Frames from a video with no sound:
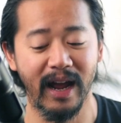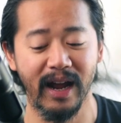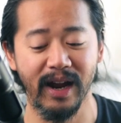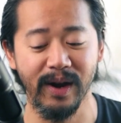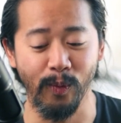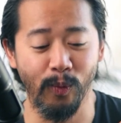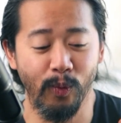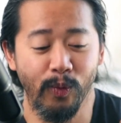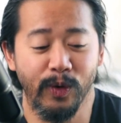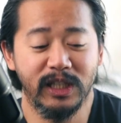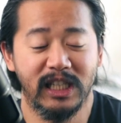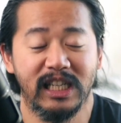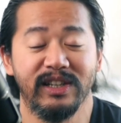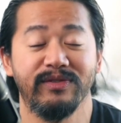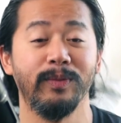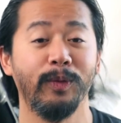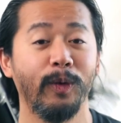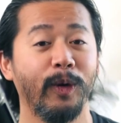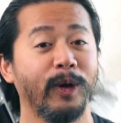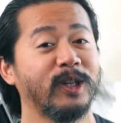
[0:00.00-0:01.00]
and what's
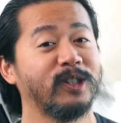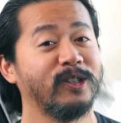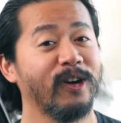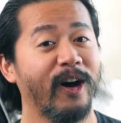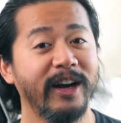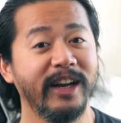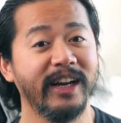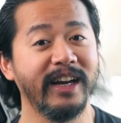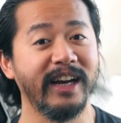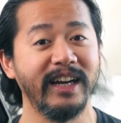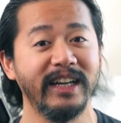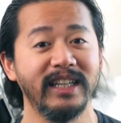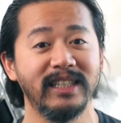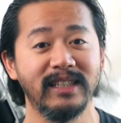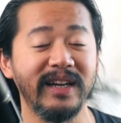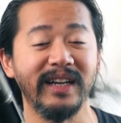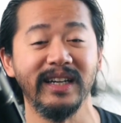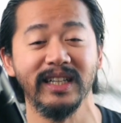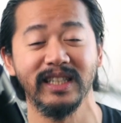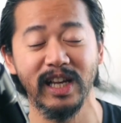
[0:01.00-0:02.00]
even more exciting is
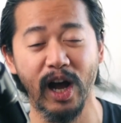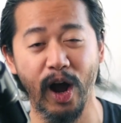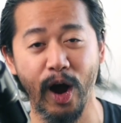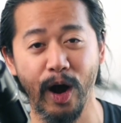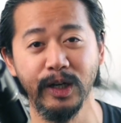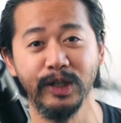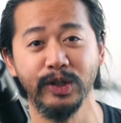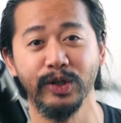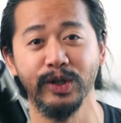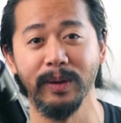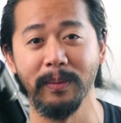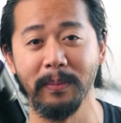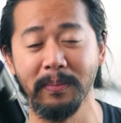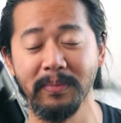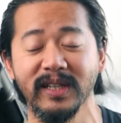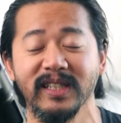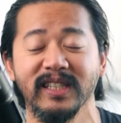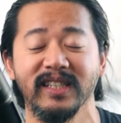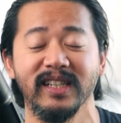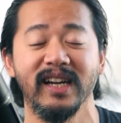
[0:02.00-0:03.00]
it's
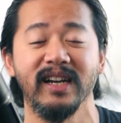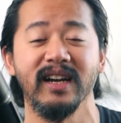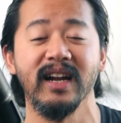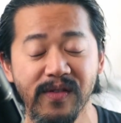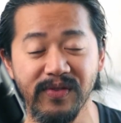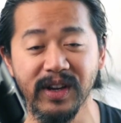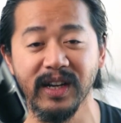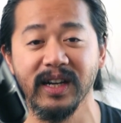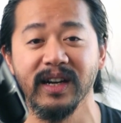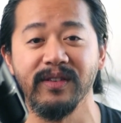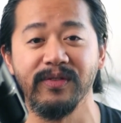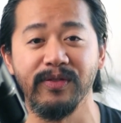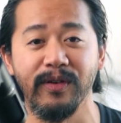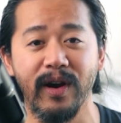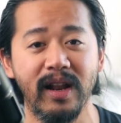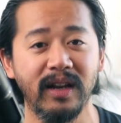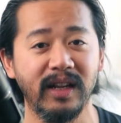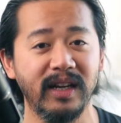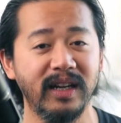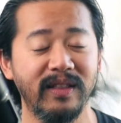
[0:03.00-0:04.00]
100% vegan
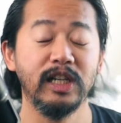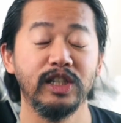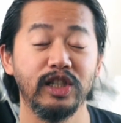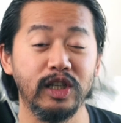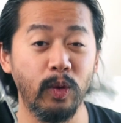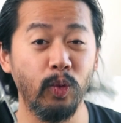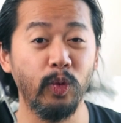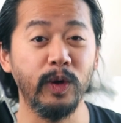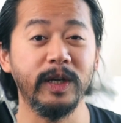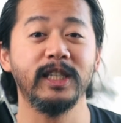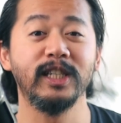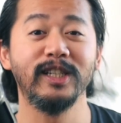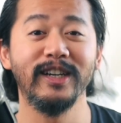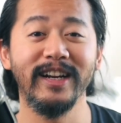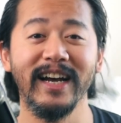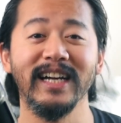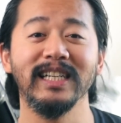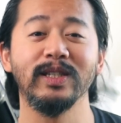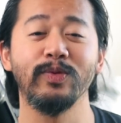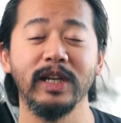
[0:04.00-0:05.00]
friendly. So with
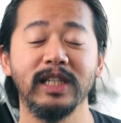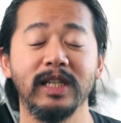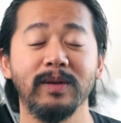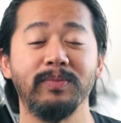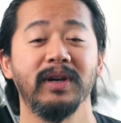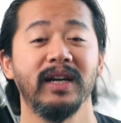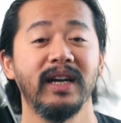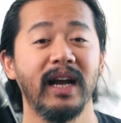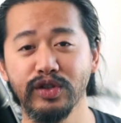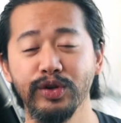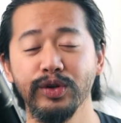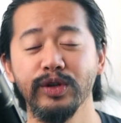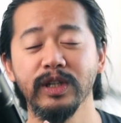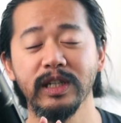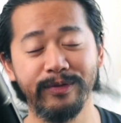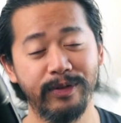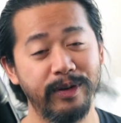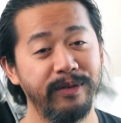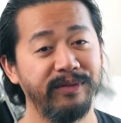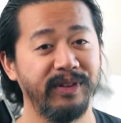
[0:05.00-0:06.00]
today's recipe, two
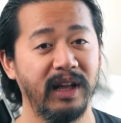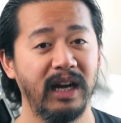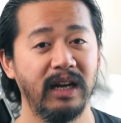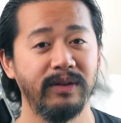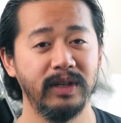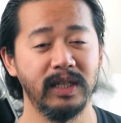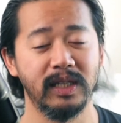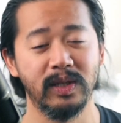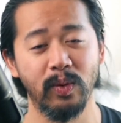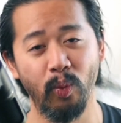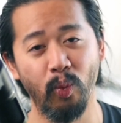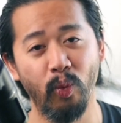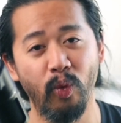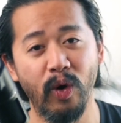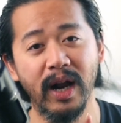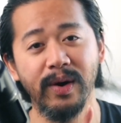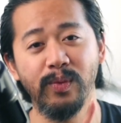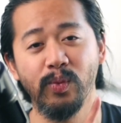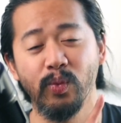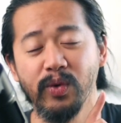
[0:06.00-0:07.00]
different flavors.
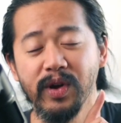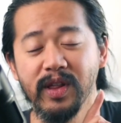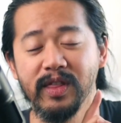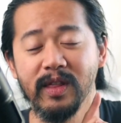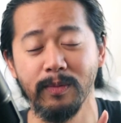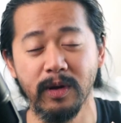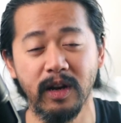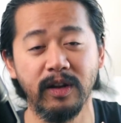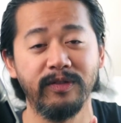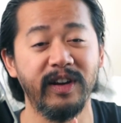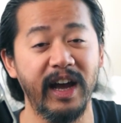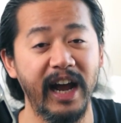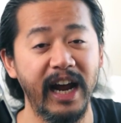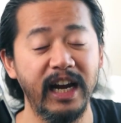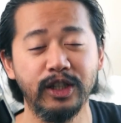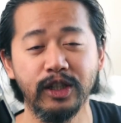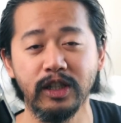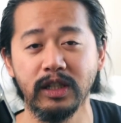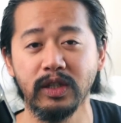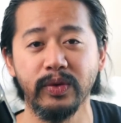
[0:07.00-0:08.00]
One with a bit of an
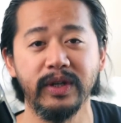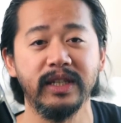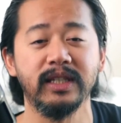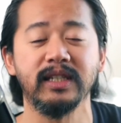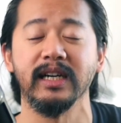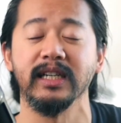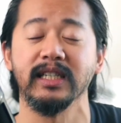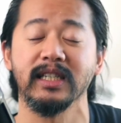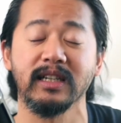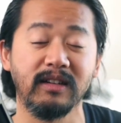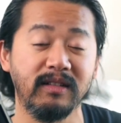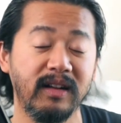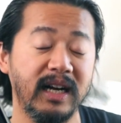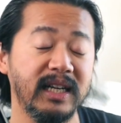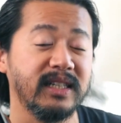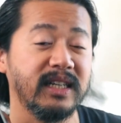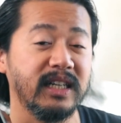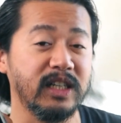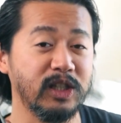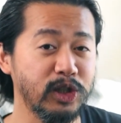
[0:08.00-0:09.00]
Asian twist as
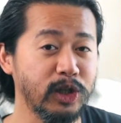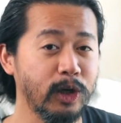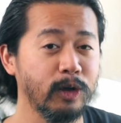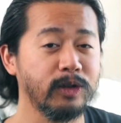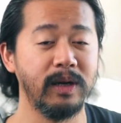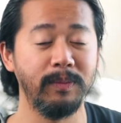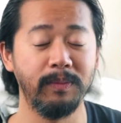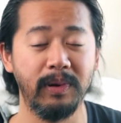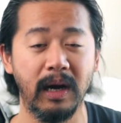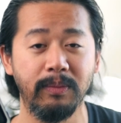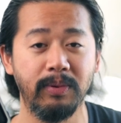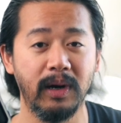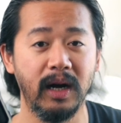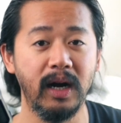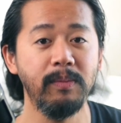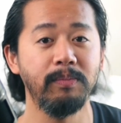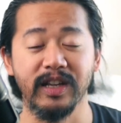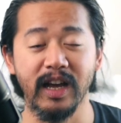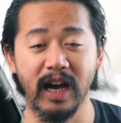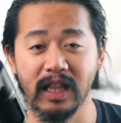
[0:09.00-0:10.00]
classic salt and pepper.
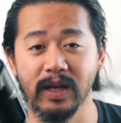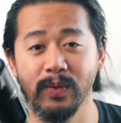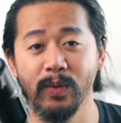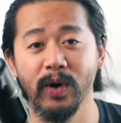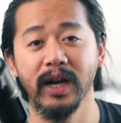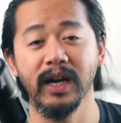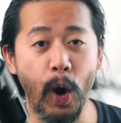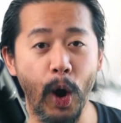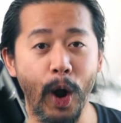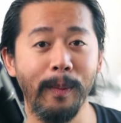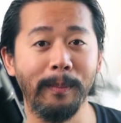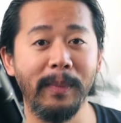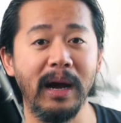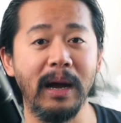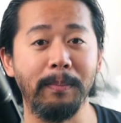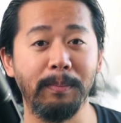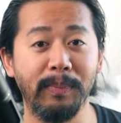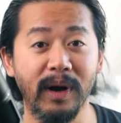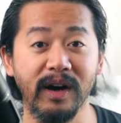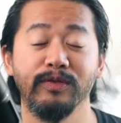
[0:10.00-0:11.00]
The other one,
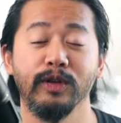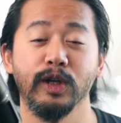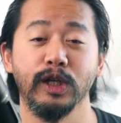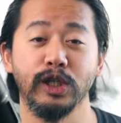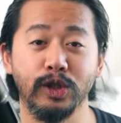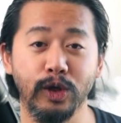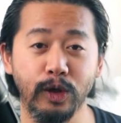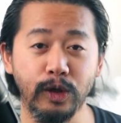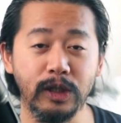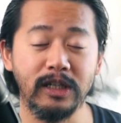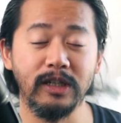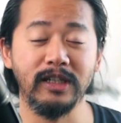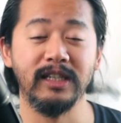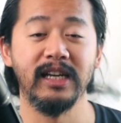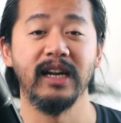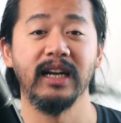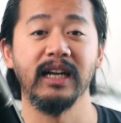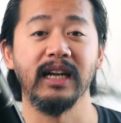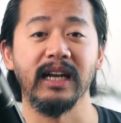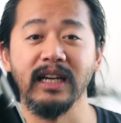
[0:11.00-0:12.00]
homemade buffalo sauce to
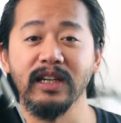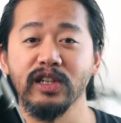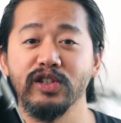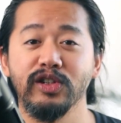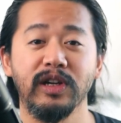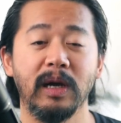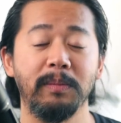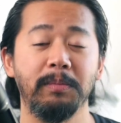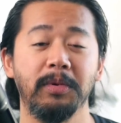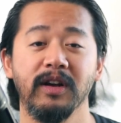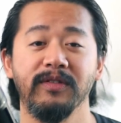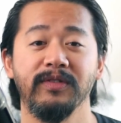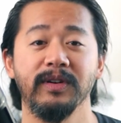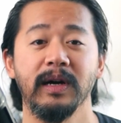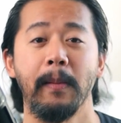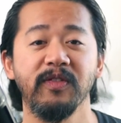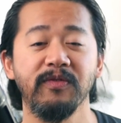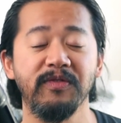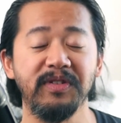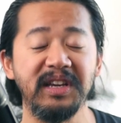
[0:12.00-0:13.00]
turn it into a bit of
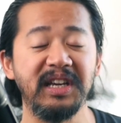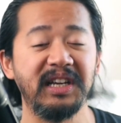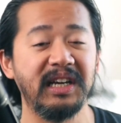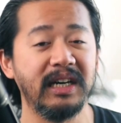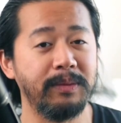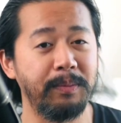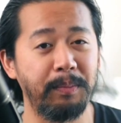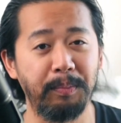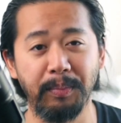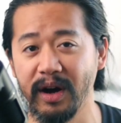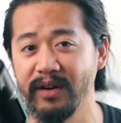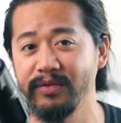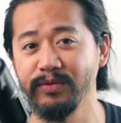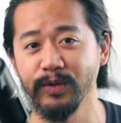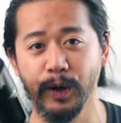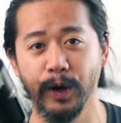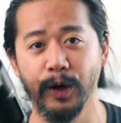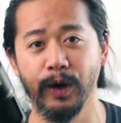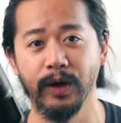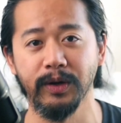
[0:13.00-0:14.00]
a vegan
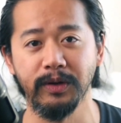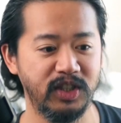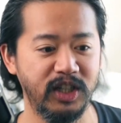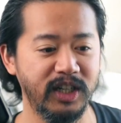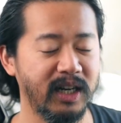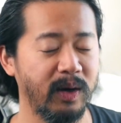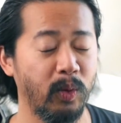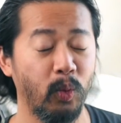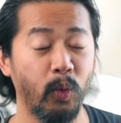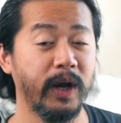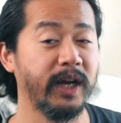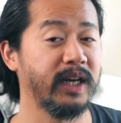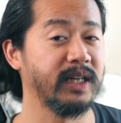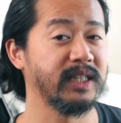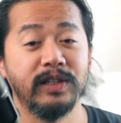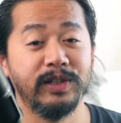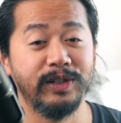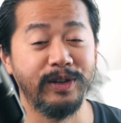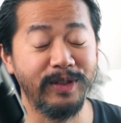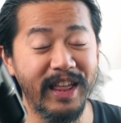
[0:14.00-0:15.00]
buffalo chicken wings.
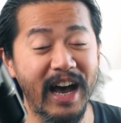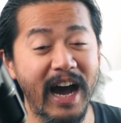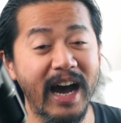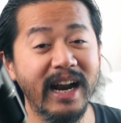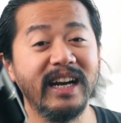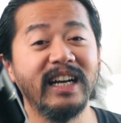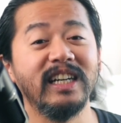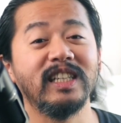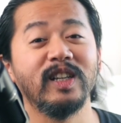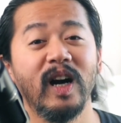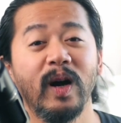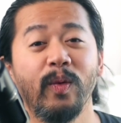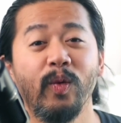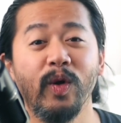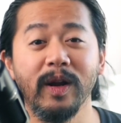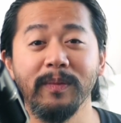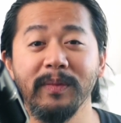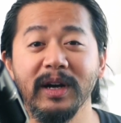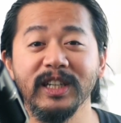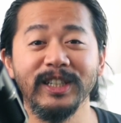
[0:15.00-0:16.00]
So that is all I
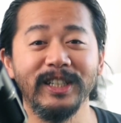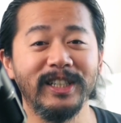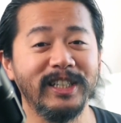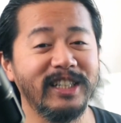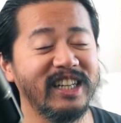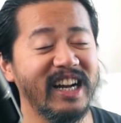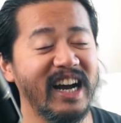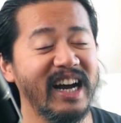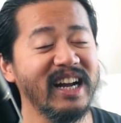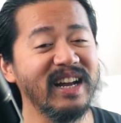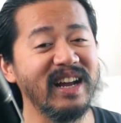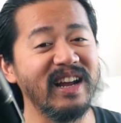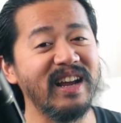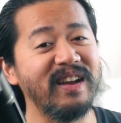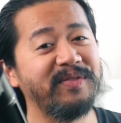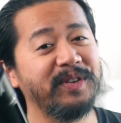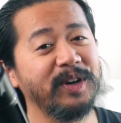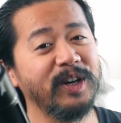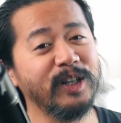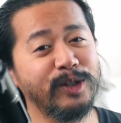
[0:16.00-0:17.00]
want to mention today.
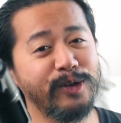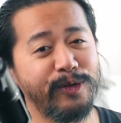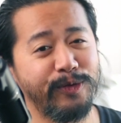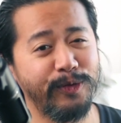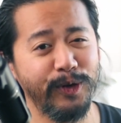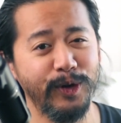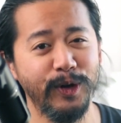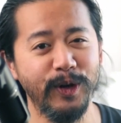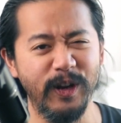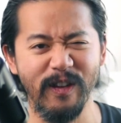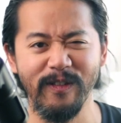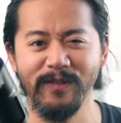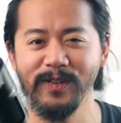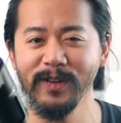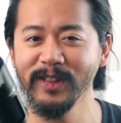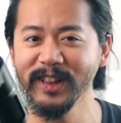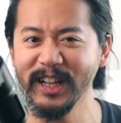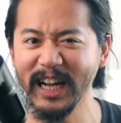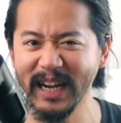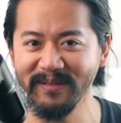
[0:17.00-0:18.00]
If you're into food, if you
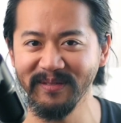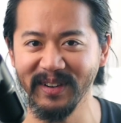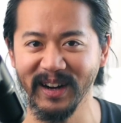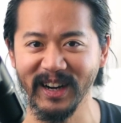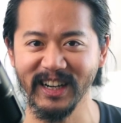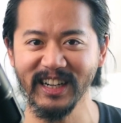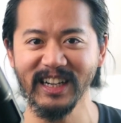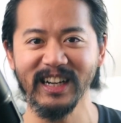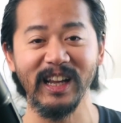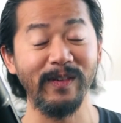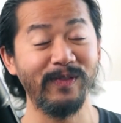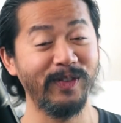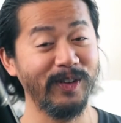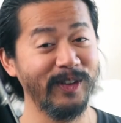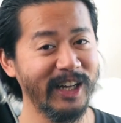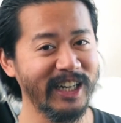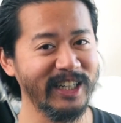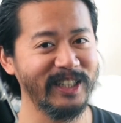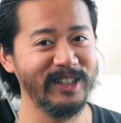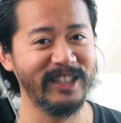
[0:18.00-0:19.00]
like money, if you
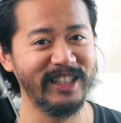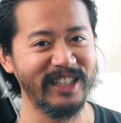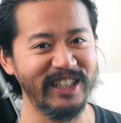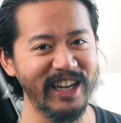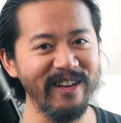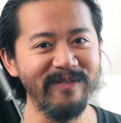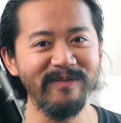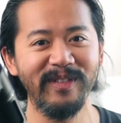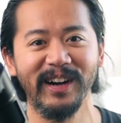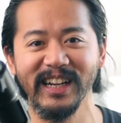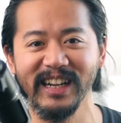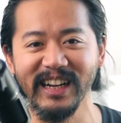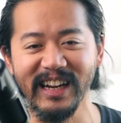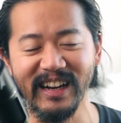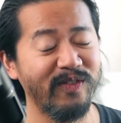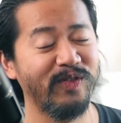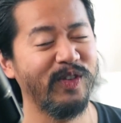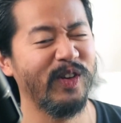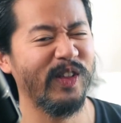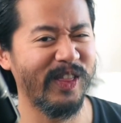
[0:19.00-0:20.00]
like to save money,
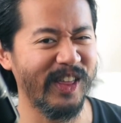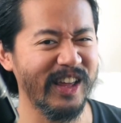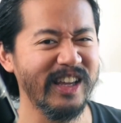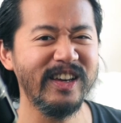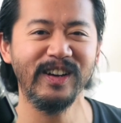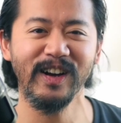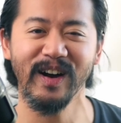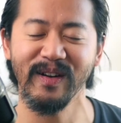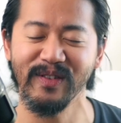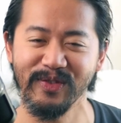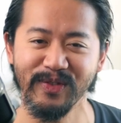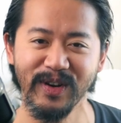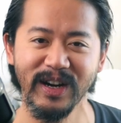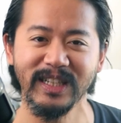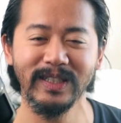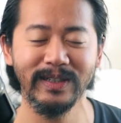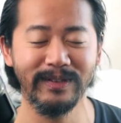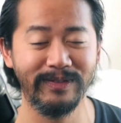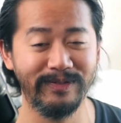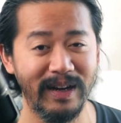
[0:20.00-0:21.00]
if you think you got
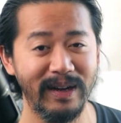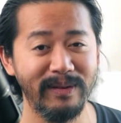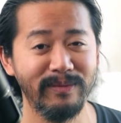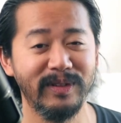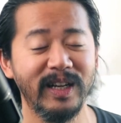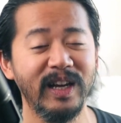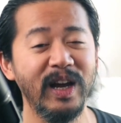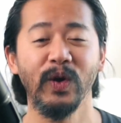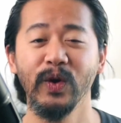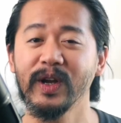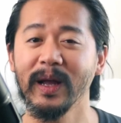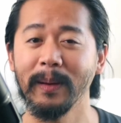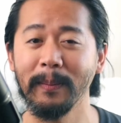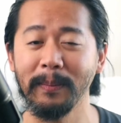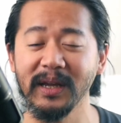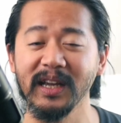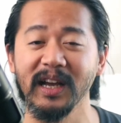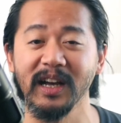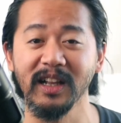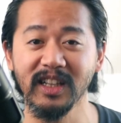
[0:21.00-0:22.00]
friends or family who can
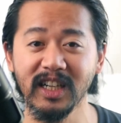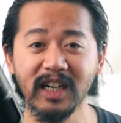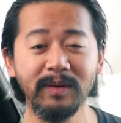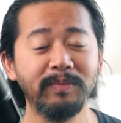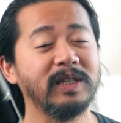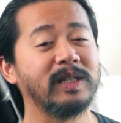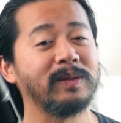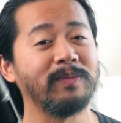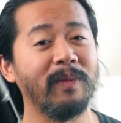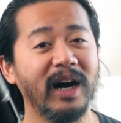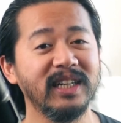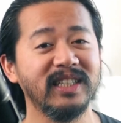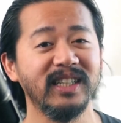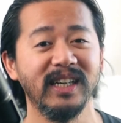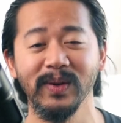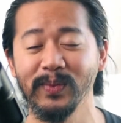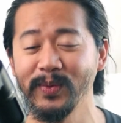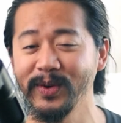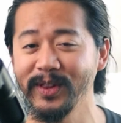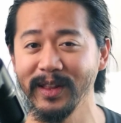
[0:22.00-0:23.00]
be a little bit
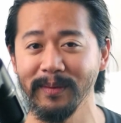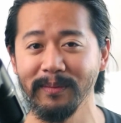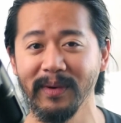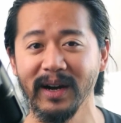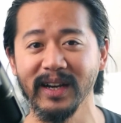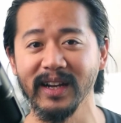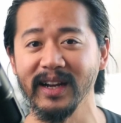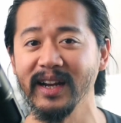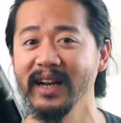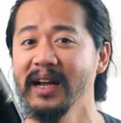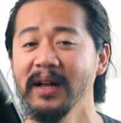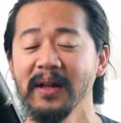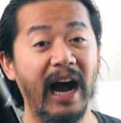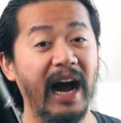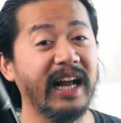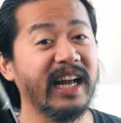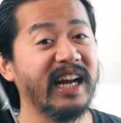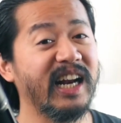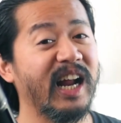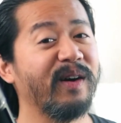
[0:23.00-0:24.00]
smarter with their money,
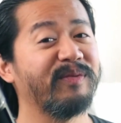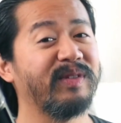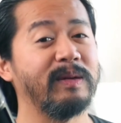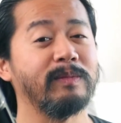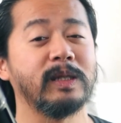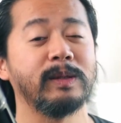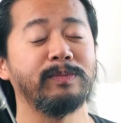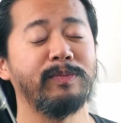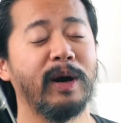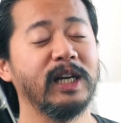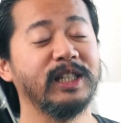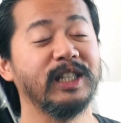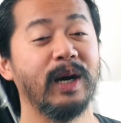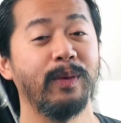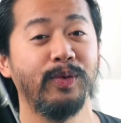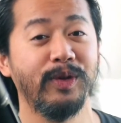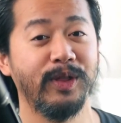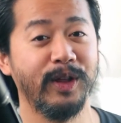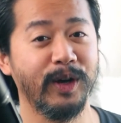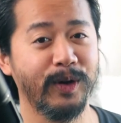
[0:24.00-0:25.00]
I can help them spice
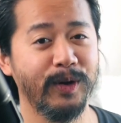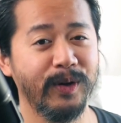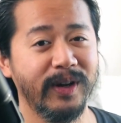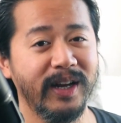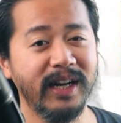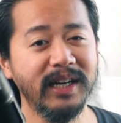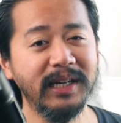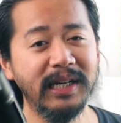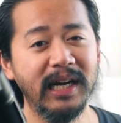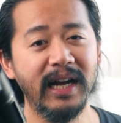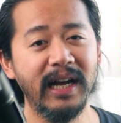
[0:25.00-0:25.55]
up with their cooking